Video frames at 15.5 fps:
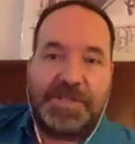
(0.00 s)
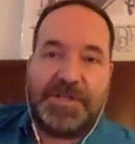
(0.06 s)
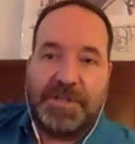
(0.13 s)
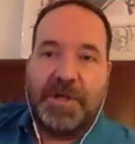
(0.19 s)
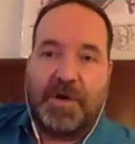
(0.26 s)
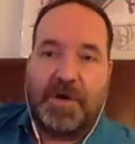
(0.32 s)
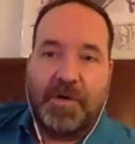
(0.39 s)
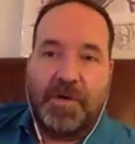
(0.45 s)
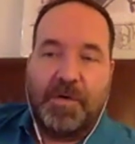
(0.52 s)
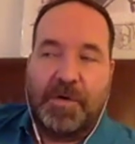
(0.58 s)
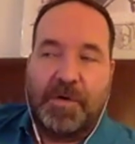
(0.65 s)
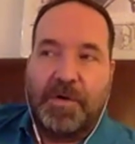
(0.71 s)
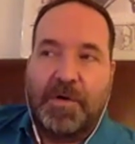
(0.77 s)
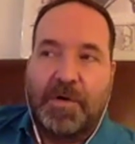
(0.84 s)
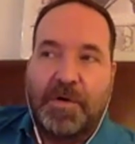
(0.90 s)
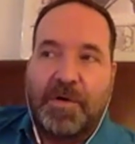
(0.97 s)
to know
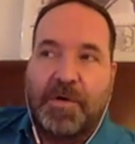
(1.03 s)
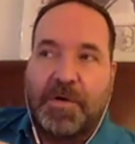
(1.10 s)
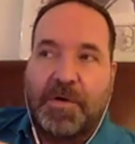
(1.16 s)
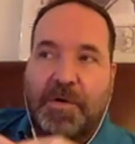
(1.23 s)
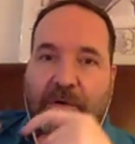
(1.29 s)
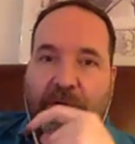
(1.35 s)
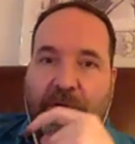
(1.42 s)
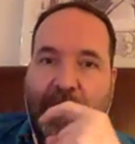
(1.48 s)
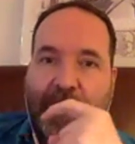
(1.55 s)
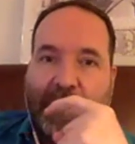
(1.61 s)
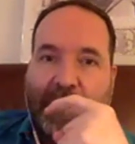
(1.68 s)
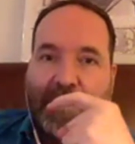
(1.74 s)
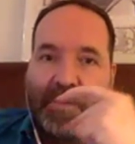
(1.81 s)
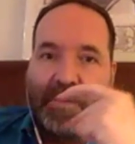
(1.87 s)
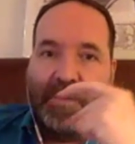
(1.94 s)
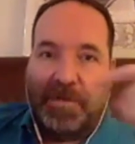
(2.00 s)

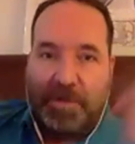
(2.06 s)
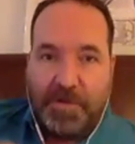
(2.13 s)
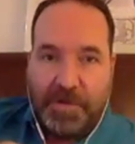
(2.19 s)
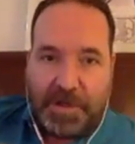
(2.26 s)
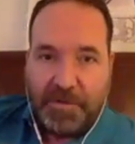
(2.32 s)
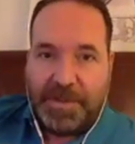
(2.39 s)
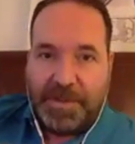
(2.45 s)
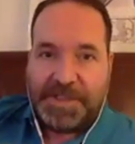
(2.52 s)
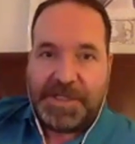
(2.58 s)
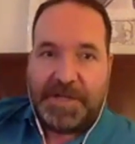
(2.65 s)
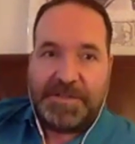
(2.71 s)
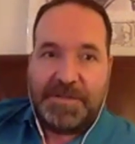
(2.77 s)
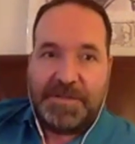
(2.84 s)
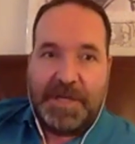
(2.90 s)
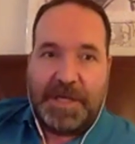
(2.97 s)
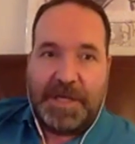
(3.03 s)
you can reach out
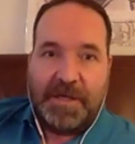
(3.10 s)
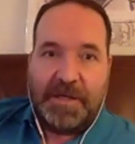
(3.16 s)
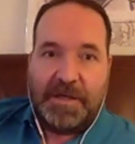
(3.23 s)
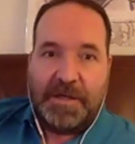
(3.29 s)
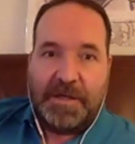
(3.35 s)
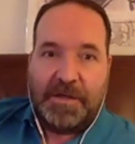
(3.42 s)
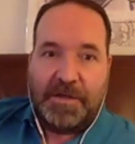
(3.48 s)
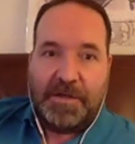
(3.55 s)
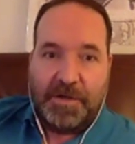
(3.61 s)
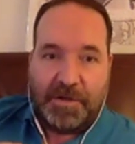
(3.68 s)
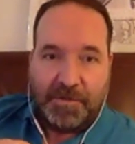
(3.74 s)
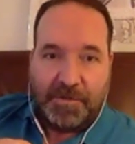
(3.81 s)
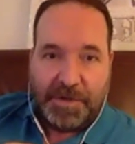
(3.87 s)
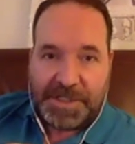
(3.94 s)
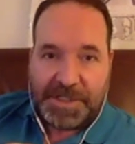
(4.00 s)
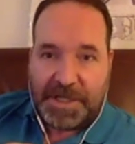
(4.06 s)
to me, you can
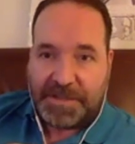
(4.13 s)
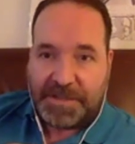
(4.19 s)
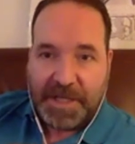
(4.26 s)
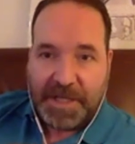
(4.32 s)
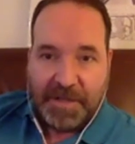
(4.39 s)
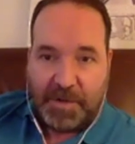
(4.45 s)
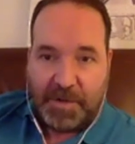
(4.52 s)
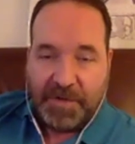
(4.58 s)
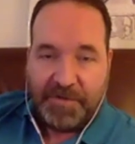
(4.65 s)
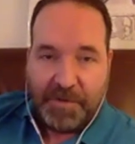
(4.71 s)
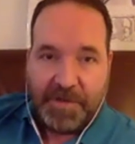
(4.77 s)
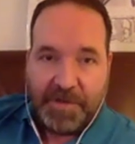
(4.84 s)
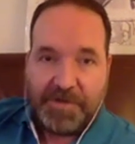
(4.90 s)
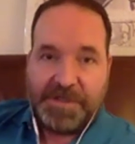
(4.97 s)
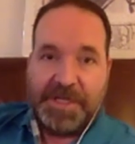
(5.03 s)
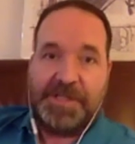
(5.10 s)
reach out to any one of your
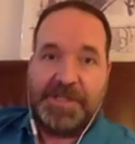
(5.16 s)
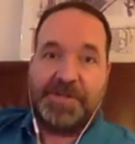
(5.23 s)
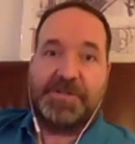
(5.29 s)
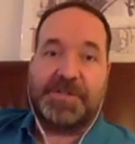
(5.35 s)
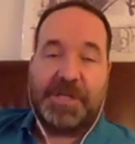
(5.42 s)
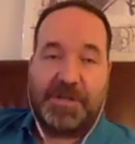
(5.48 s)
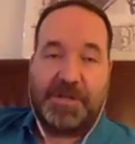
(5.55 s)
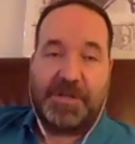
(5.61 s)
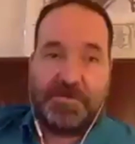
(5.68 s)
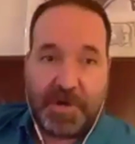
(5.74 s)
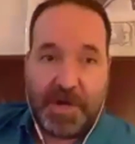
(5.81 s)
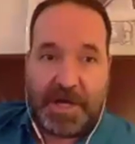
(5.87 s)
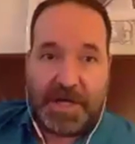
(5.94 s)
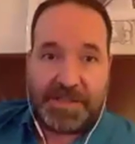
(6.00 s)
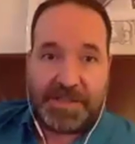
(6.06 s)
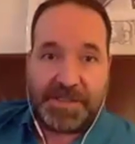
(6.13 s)
other teachers that you
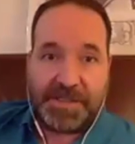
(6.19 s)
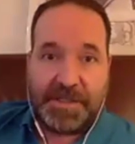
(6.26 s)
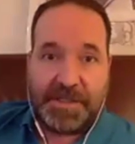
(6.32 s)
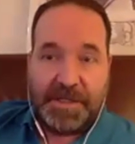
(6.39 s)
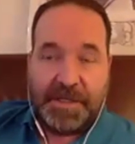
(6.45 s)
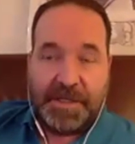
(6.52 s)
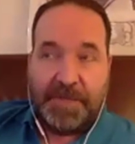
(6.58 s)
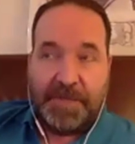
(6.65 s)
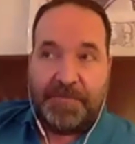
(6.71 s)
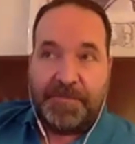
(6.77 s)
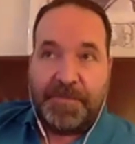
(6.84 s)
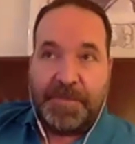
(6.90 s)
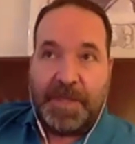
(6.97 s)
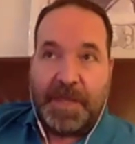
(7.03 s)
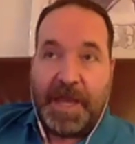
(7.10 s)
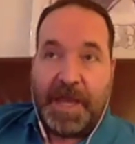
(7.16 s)
trust,
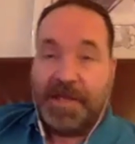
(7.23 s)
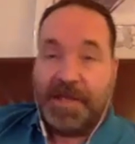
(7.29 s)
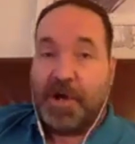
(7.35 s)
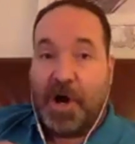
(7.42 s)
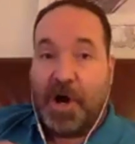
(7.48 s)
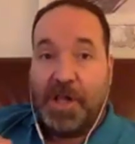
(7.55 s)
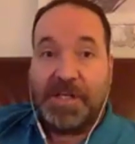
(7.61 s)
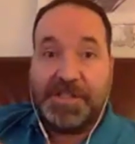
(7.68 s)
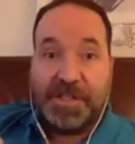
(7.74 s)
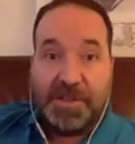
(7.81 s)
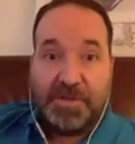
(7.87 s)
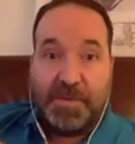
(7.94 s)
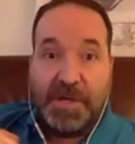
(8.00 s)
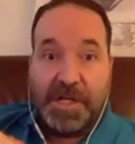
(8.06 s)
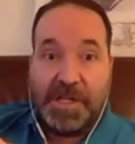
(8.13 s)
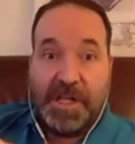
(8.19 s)
and call us at
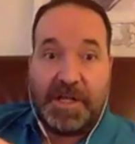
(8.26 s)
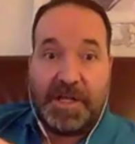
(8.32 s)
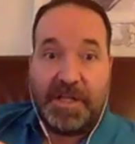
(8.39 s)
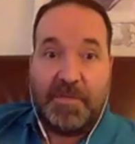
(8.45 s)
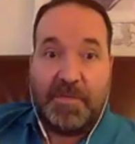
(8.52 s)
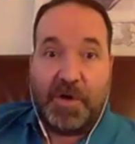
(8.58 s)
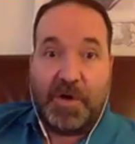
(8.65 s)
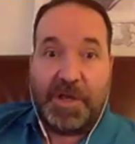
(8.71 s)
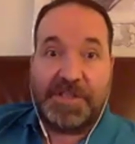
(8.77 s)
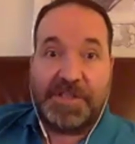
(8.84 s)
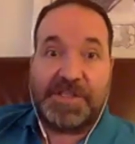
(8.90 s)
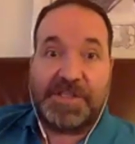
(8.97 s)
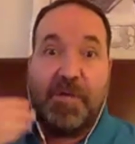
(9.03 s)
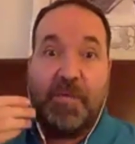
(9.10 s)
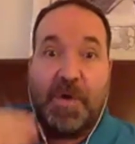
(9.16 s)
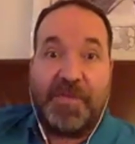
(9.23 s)
3 o'clock in the morning and
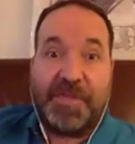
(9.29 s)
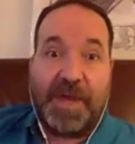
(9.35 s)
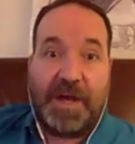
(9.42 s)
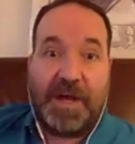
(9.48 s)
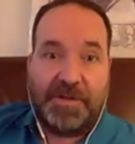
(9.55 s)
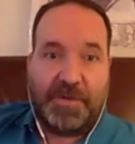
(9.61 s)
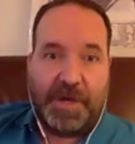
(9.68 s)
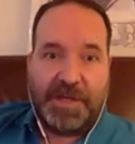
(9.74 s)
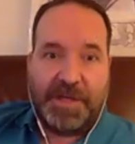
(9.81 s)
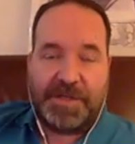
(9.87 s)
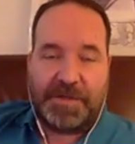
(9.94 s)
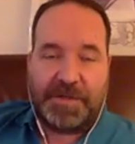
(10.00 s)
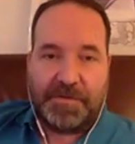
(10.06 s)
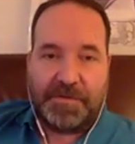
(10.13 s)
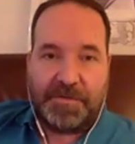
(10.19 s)
say, what the hell do I do?